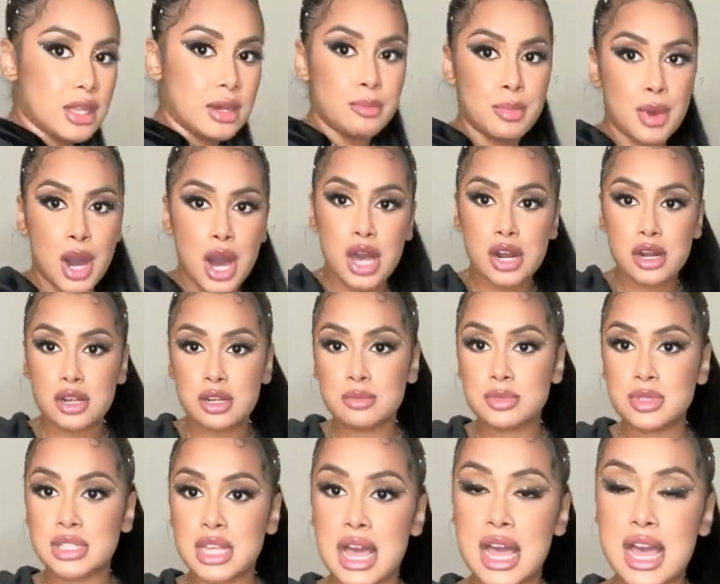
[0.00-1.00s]
the
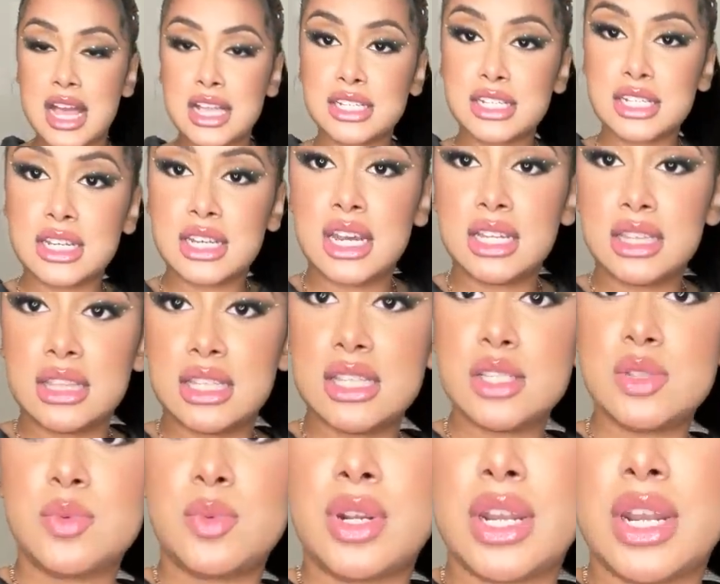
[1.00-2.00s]
bottoms, I actually got
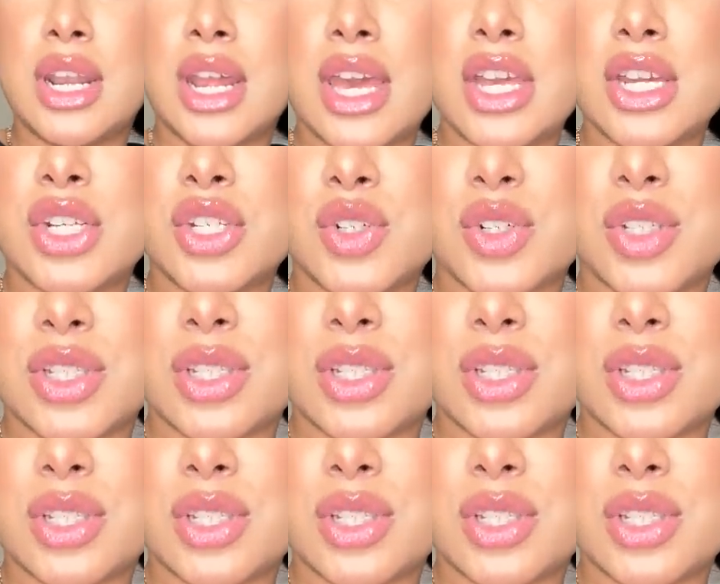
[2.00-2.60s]
this one in an extra